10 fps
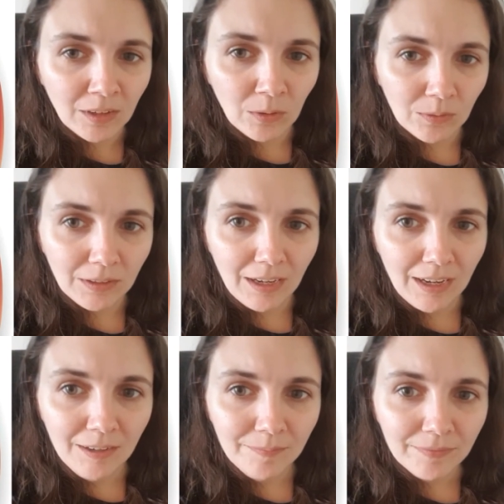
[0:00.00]

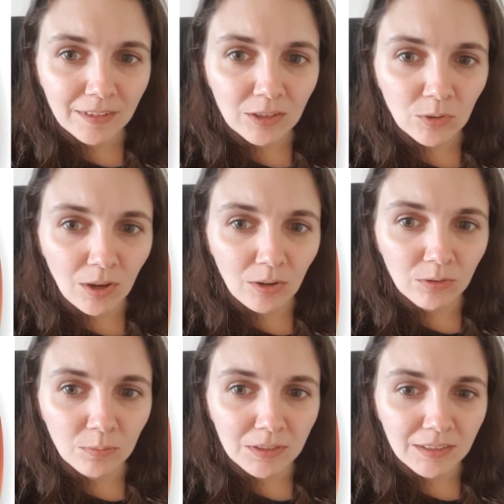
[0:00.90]
Okay, so how
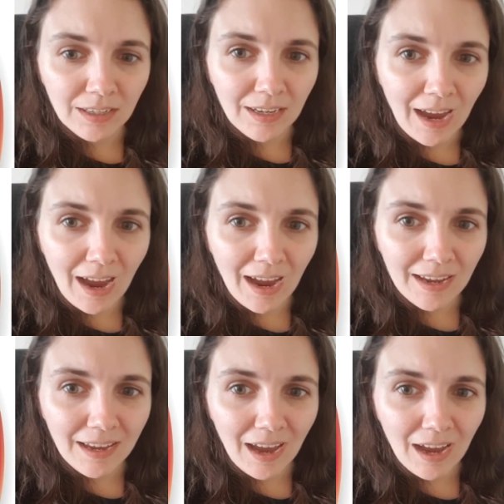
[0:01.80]
do we say
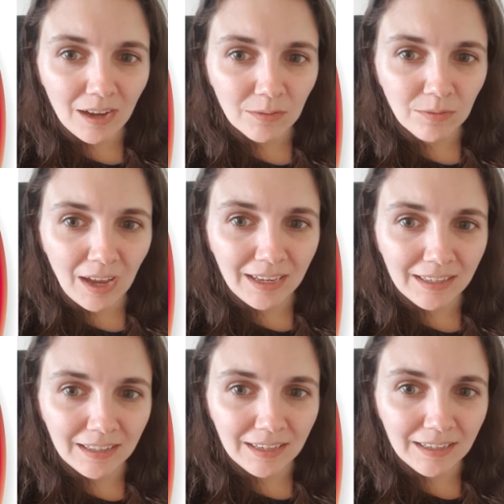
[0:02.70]
I have
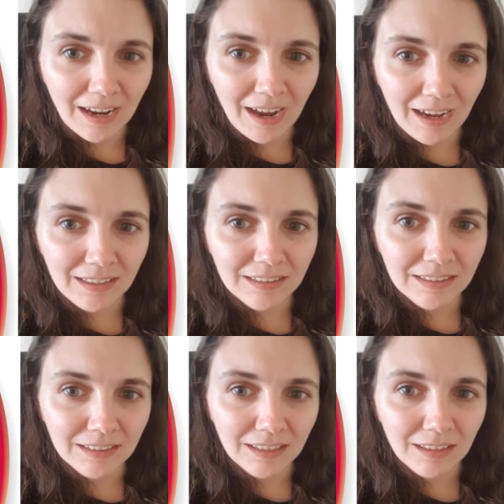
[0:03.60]
green
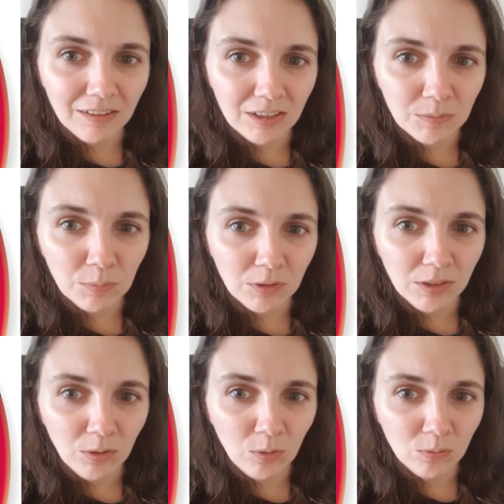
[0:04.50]
eyes? Let's put
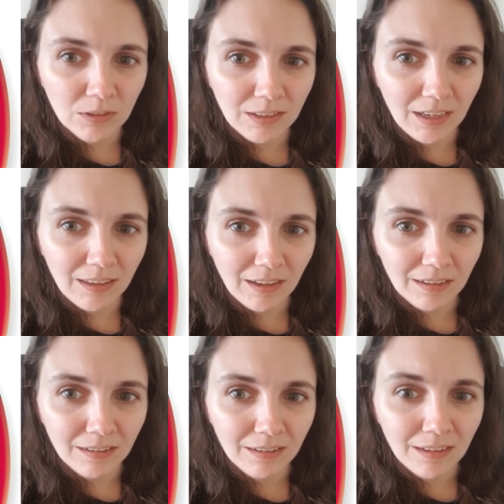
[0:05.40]
it all together.
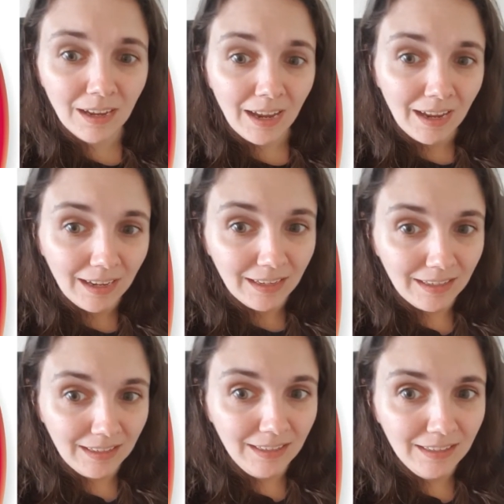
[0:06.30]

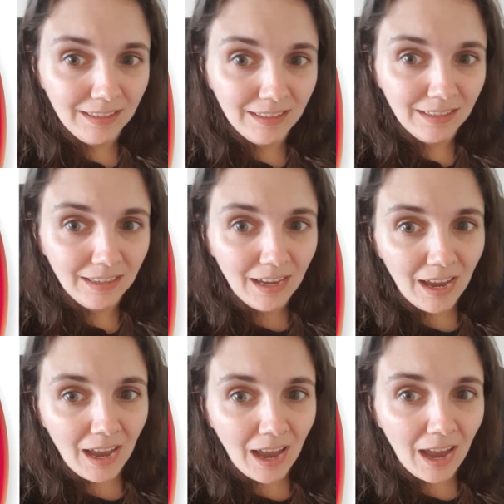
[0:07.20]
Ich
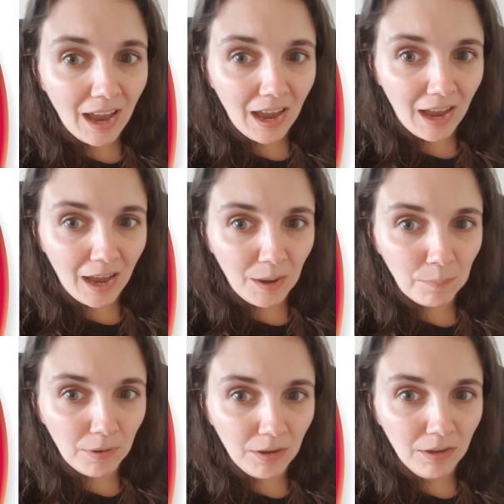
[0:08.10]

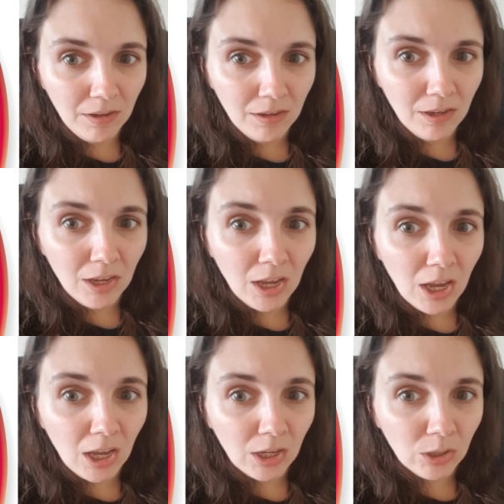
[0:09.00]
habe
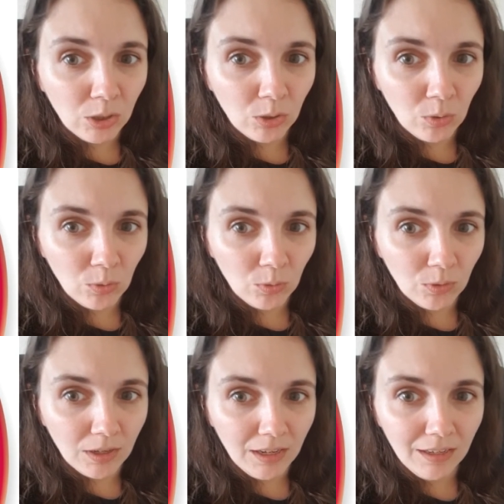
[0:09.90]

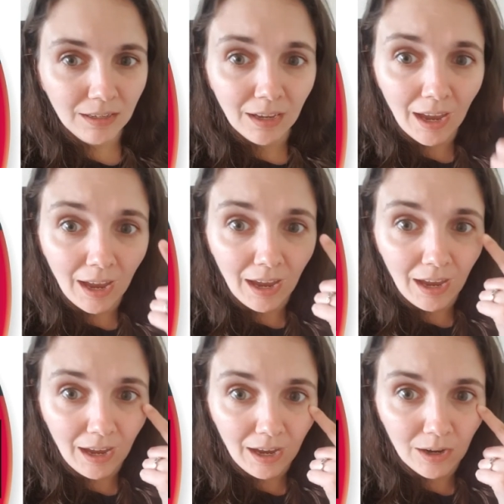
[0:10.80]
grüne
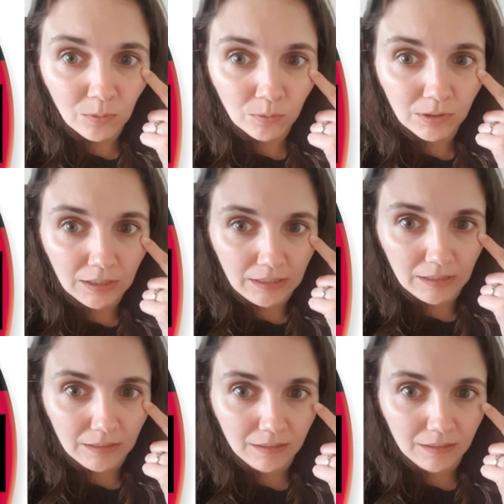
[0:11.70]
Augen.